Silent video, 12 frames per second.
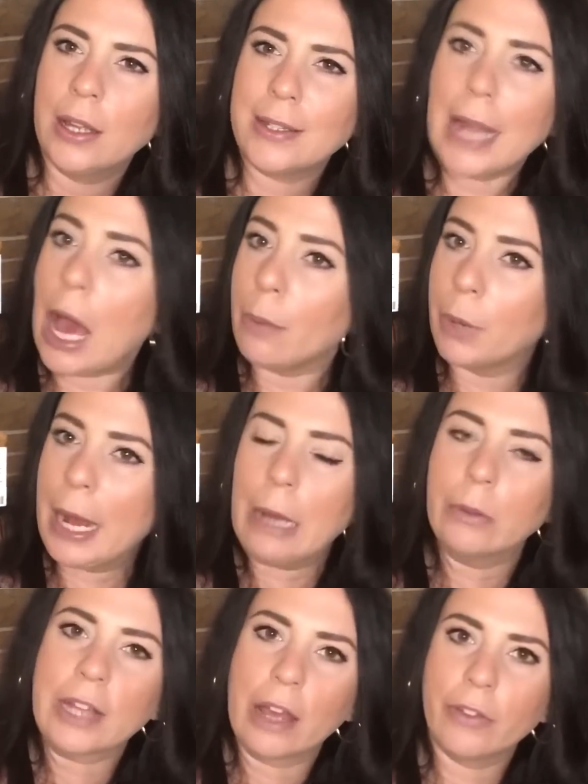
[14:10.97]
not
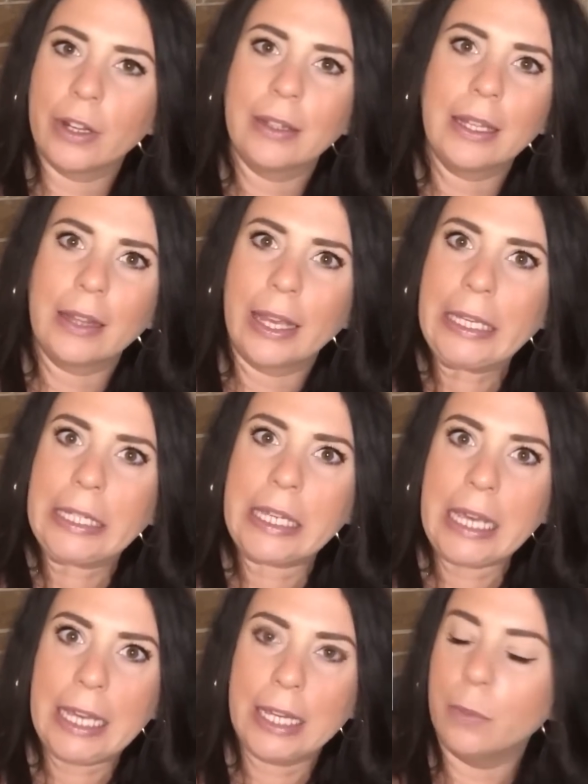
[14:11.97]
brown, definitely like a
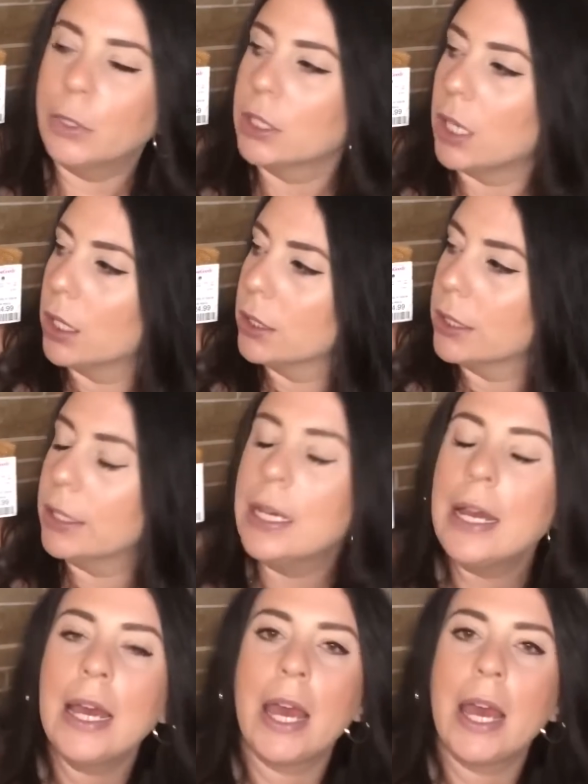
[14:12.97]
camel color.